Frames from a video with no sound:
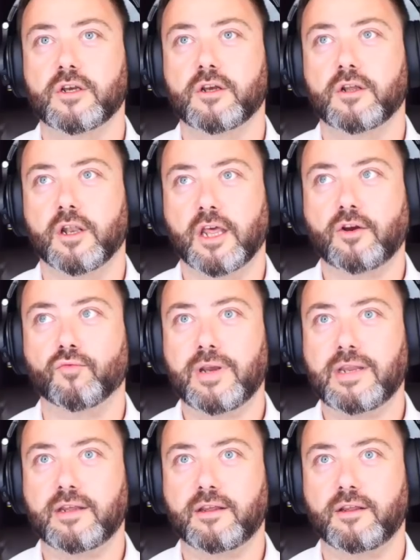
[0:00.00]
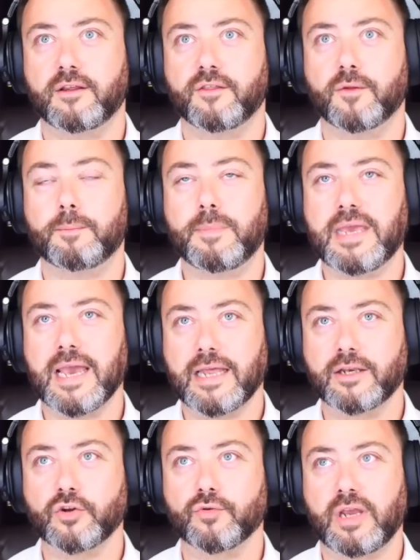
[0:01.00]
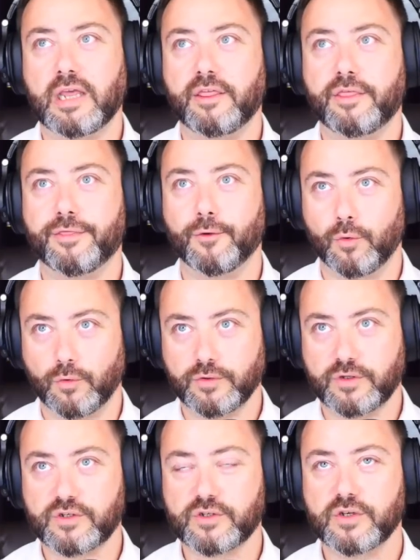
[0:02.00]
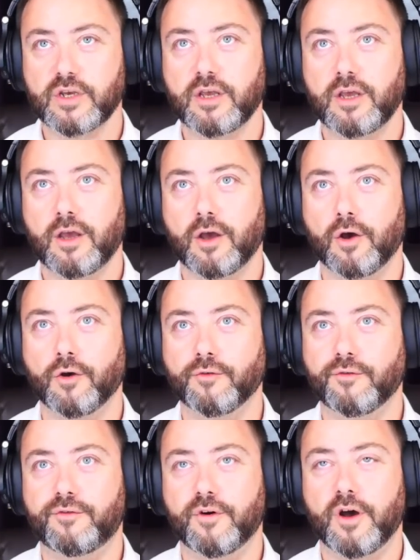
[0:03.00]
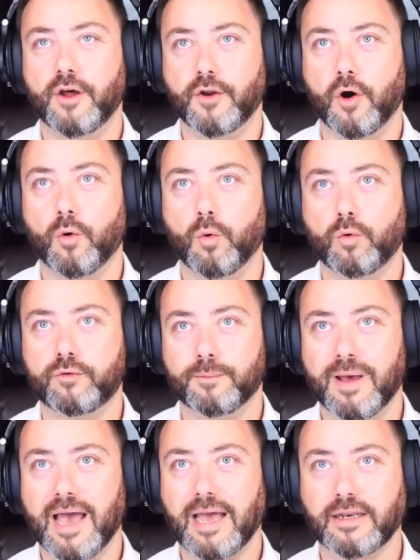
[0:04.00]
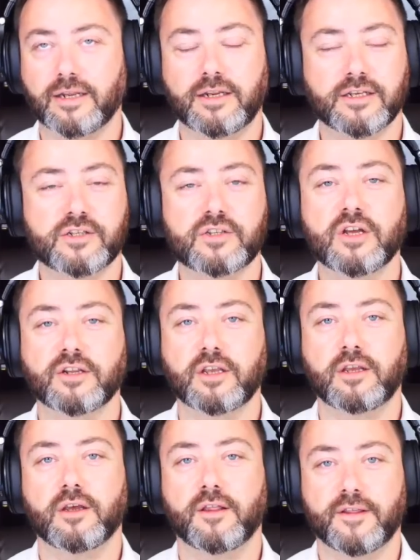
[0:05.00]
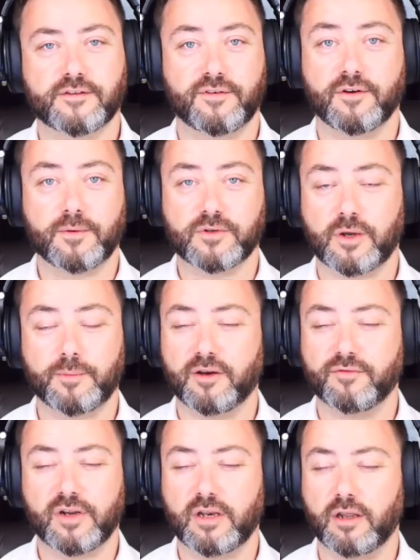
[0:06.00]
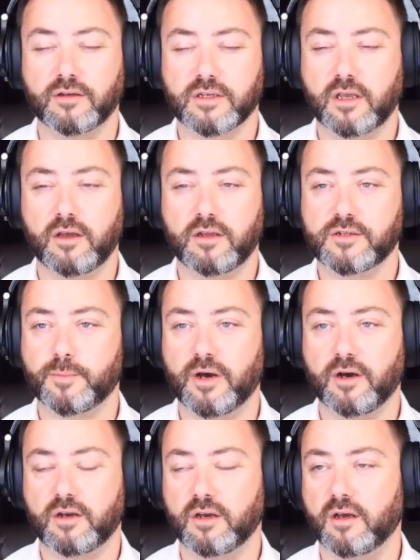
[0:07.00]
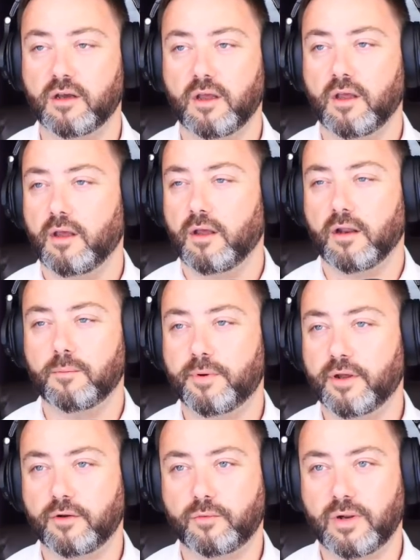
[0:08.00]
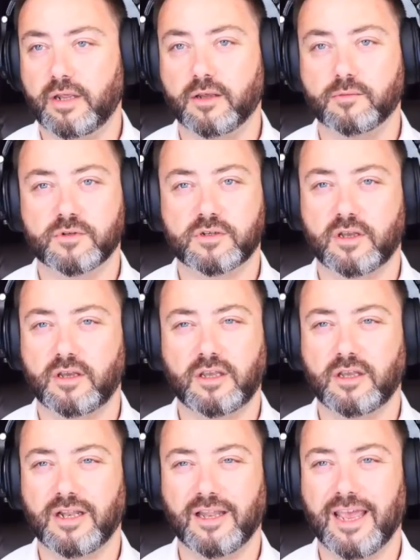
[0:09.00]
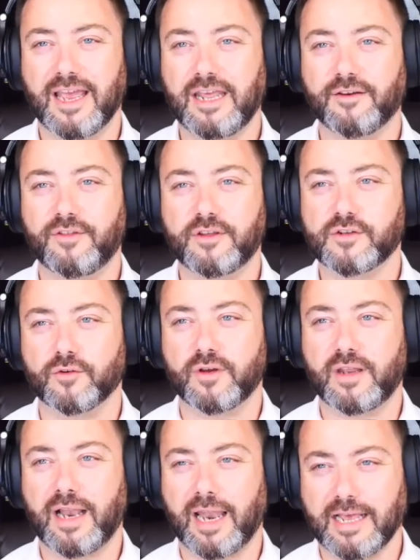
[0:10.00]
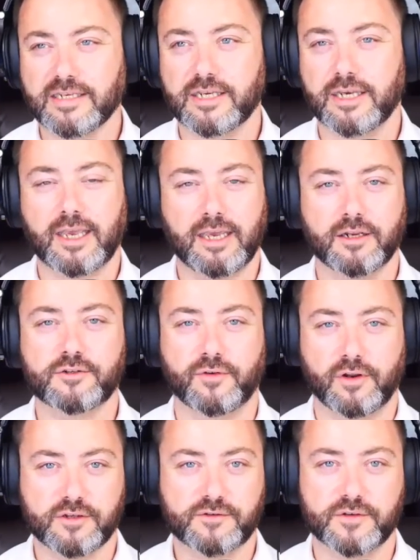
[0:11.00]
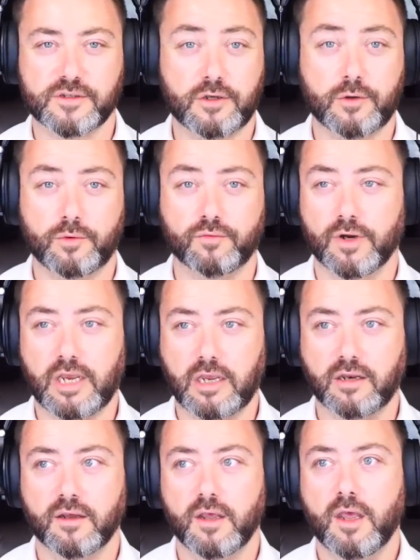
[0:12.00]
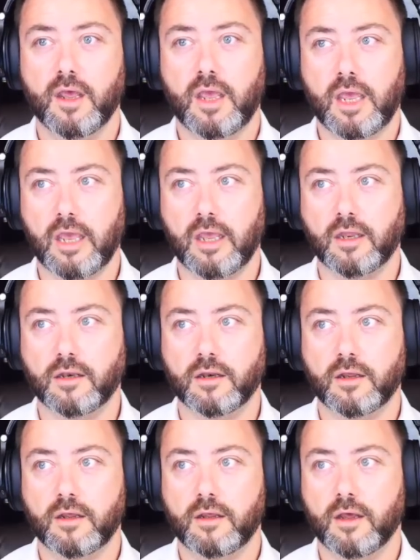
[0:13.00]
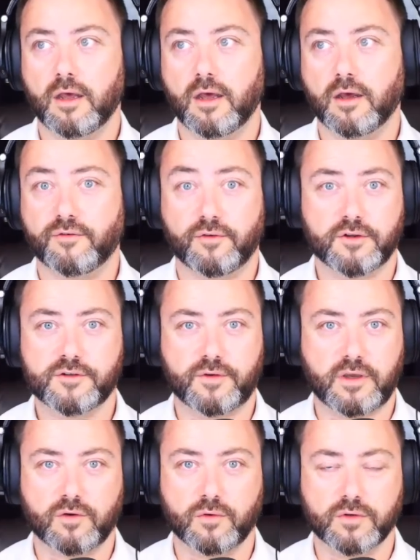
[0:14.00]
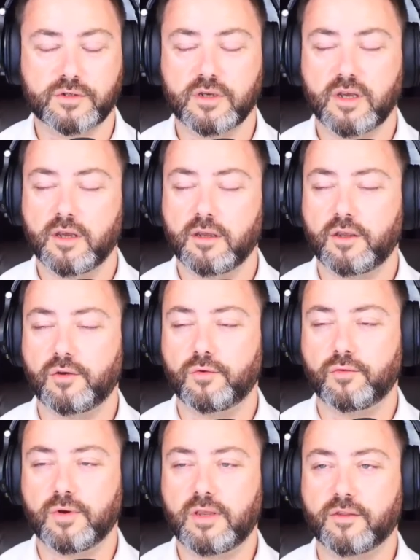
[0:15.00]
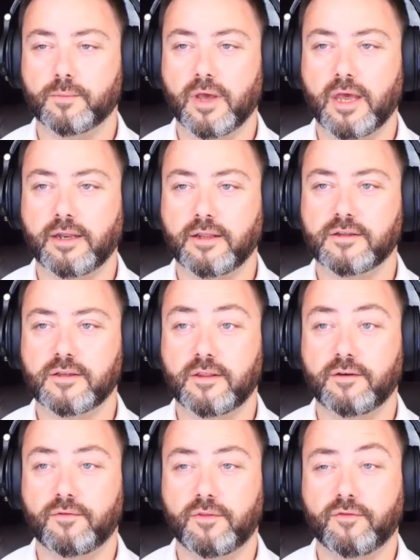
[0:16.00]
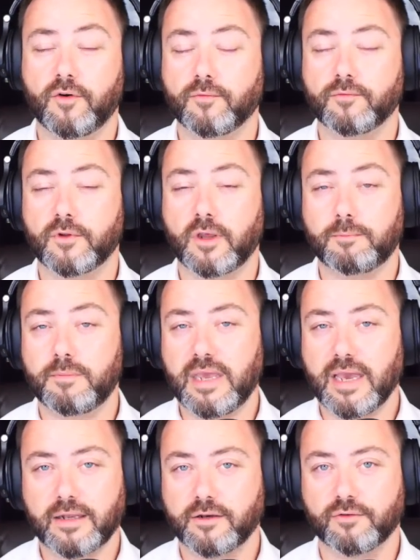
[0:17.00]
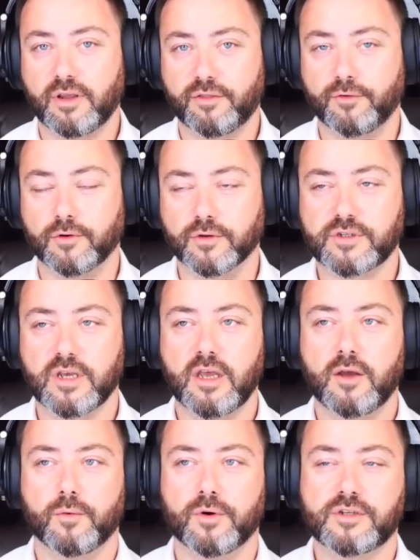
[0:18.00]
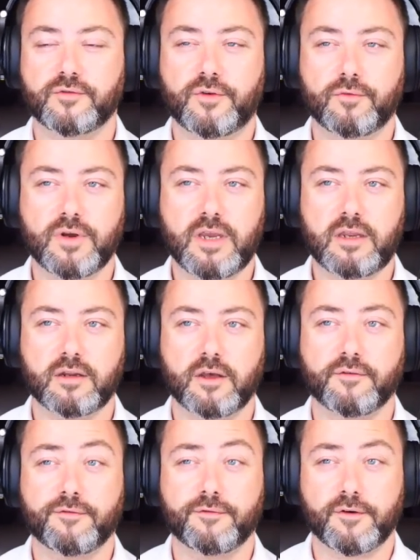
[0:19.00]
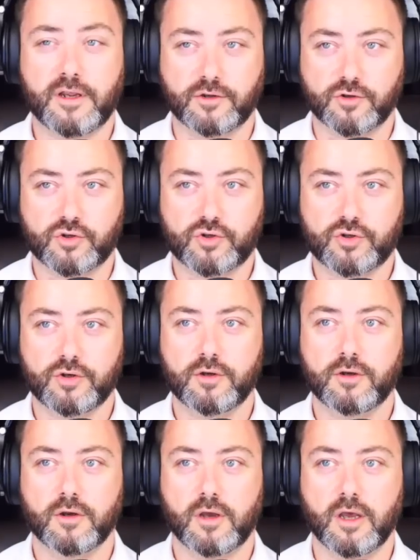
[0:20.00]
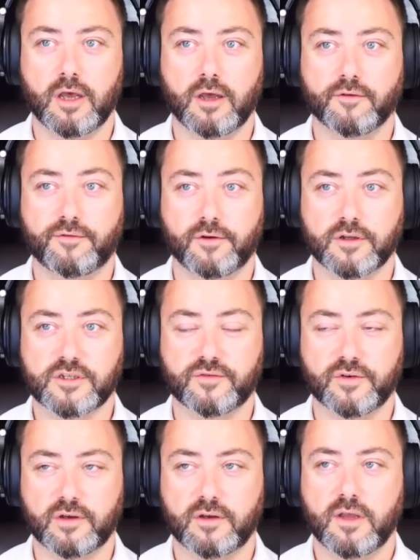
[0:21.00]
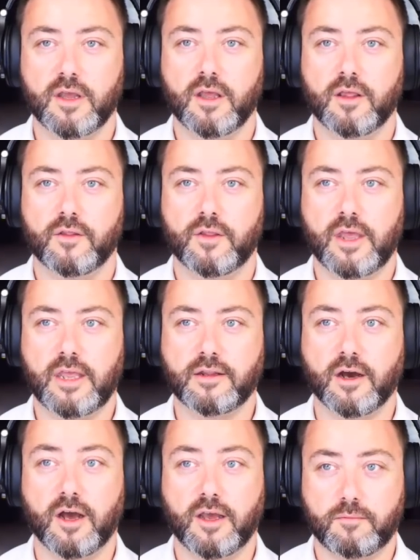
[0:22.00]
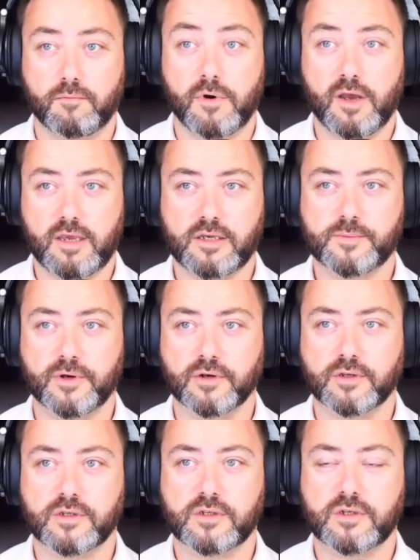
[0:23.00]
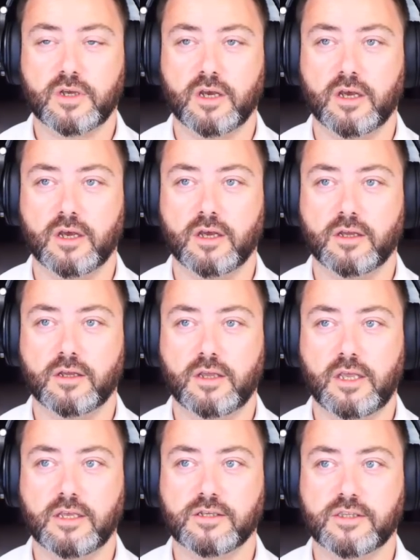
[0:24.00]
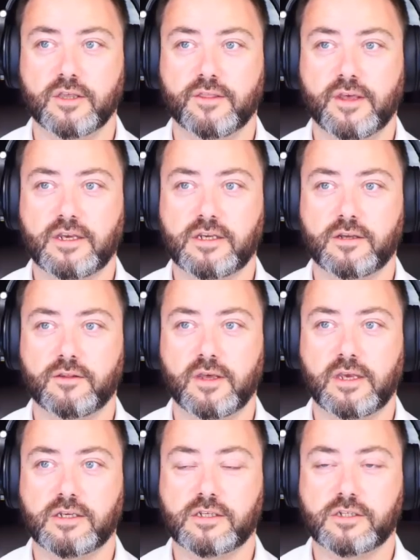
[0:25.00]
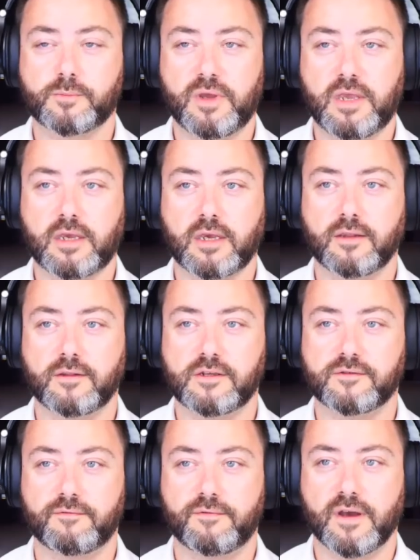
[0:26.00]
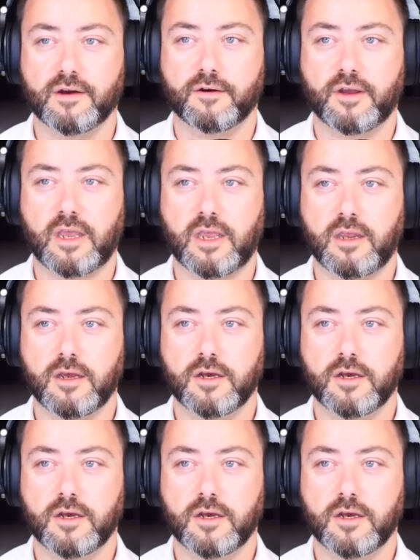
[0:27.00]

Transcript: like reading the meandering thoughts of an old man in his study. And that's very much, I've read loads, like Ernest Barker, like Bernard Williams, like any of these sort of like classic English philosophers that you would read in a philosophy course. You read them, and they've got like meandering thoughts. Whereas if you read a French philosopher, my experience is that they speak in these very